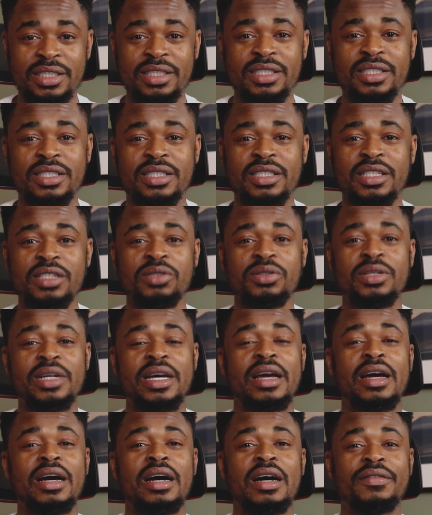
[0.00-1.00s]
this skill
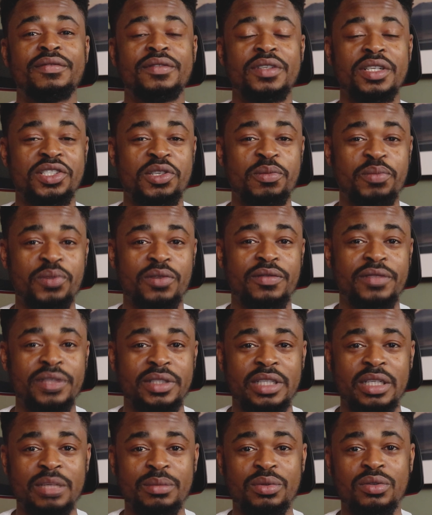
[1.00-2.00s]
I have, is it
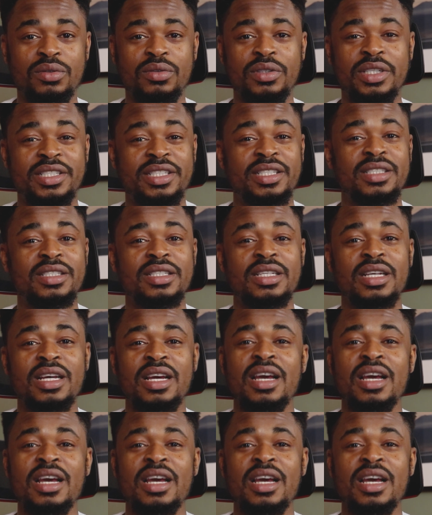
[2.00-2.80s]
profitable? Is it